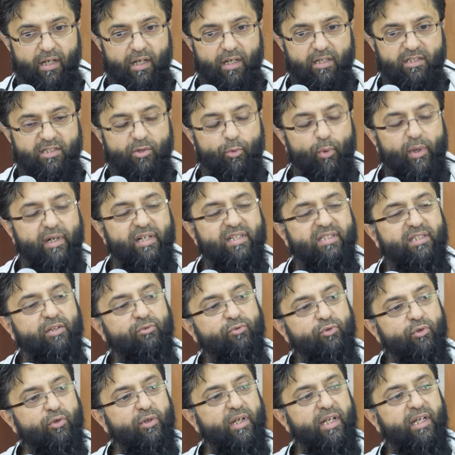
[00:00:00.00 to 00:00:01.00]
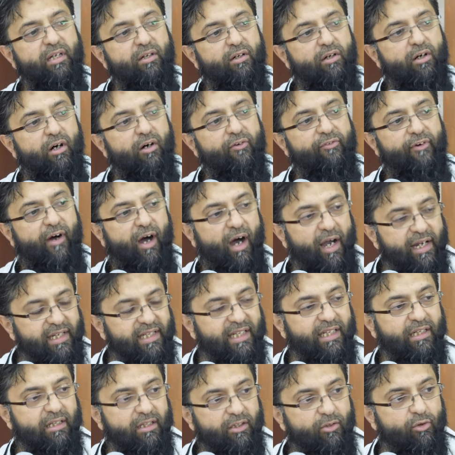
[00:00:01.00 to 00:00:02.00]
So what is the ruling of
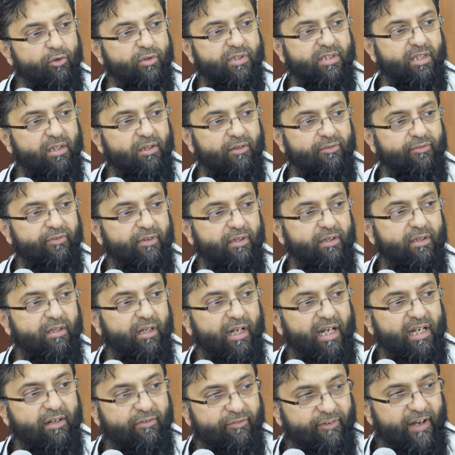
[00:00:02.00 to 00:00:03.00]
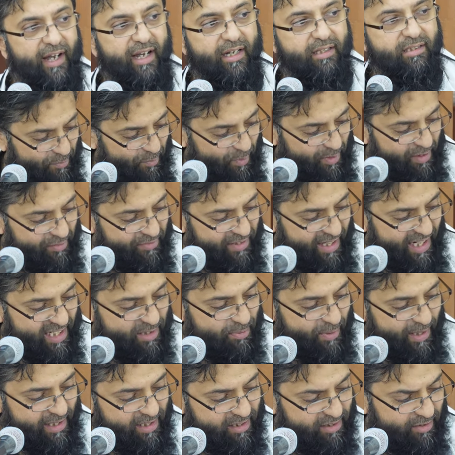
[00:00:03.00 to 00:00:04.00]
hiding yourself? In fact, one of the
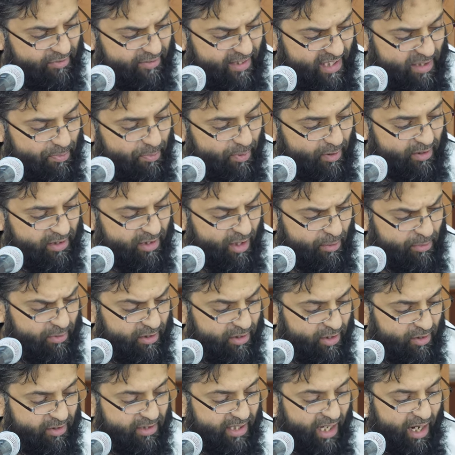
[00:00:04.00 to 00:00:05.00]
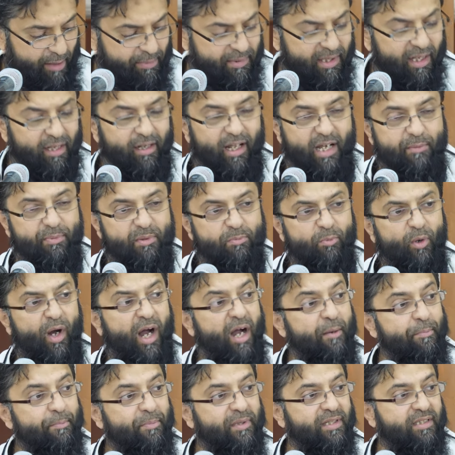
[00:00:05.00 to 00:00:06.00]
explainers of this book, Doctor Abdullah ibn
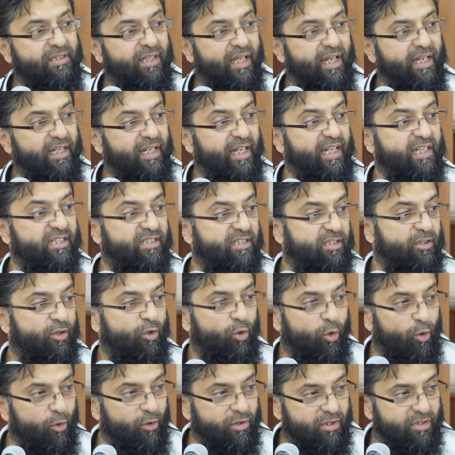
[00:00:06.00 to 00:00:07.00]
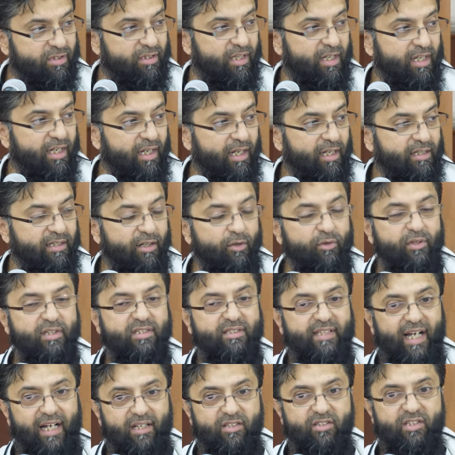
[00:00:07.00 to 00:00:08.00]
Muhammad, in his course known as
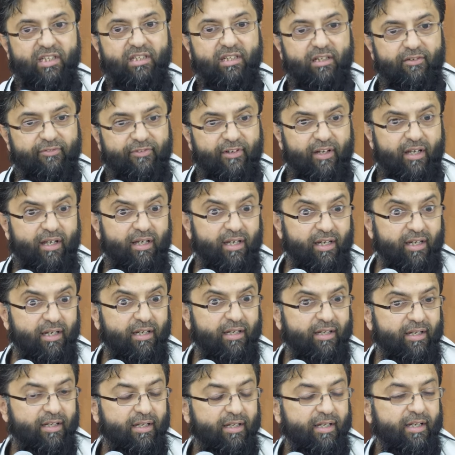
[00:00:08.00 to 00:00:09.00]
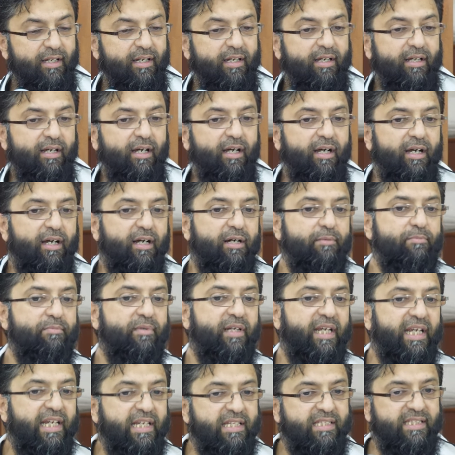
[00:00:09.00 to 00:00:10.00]
Ta'sil al-Fiqh, um,
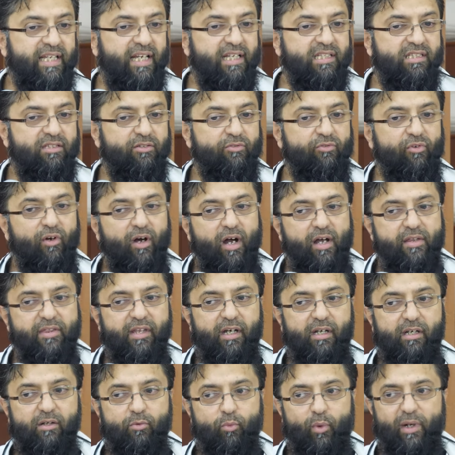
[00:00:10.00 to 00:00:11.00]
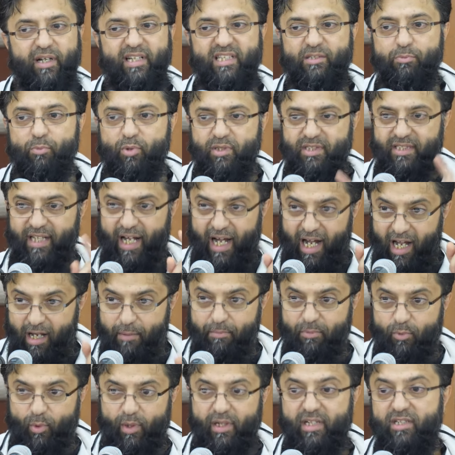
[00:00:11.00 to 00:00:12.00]
he says rather what is
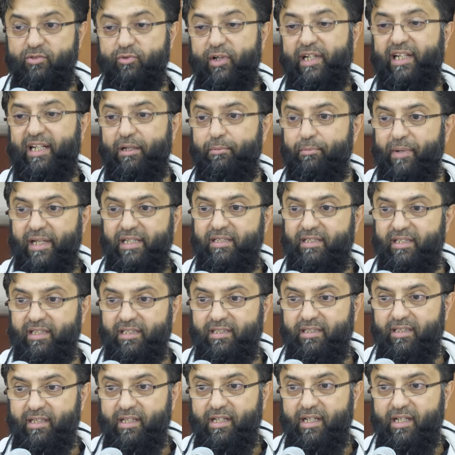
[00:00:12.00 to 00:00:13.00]
mustahab, what is recommended,